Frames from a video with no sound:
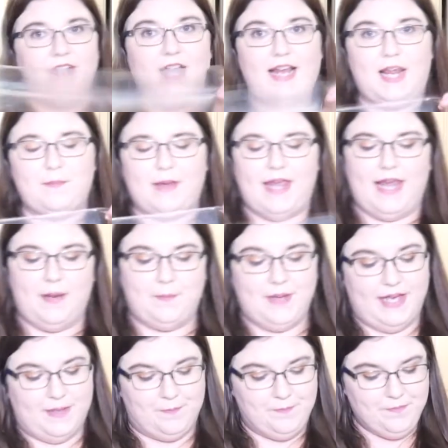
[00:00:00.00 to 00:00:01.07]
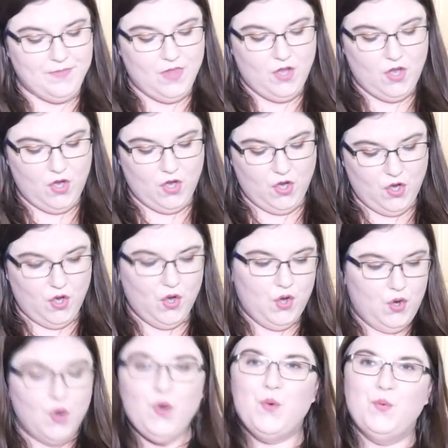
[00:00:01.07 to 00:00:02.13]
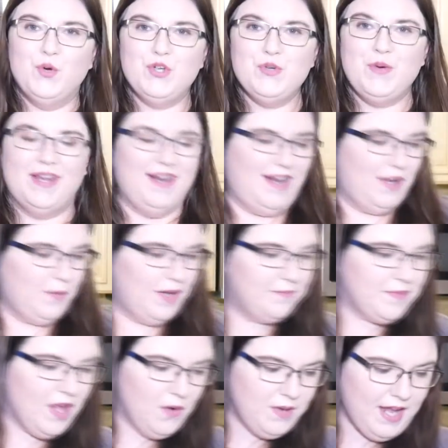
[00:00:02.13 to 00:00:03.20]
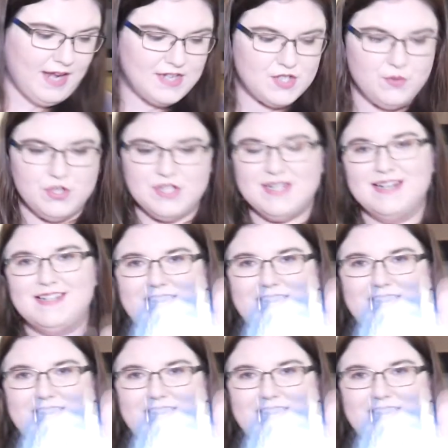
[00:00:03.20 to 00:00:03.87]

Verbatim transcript: not eight by eight, but we're doing it anyway. Okay, so we're just gonna